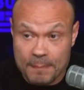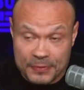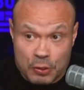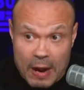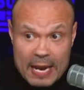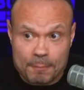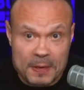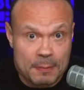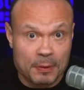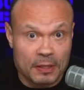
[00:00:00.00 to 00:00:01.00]
track
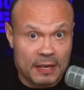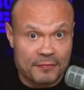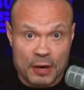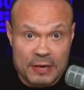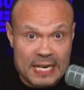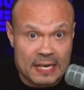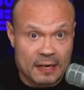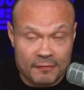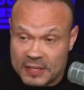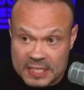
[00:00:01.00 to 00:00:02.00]
people if they're
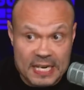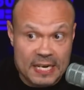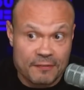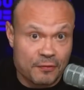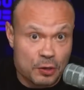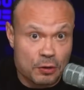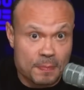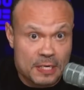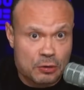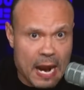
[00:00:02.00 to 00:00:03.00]
needed, if it's needed for you to
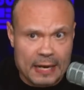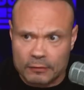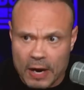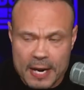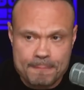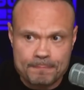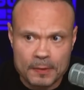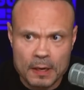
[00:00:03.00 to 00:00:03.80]
be tracked, right?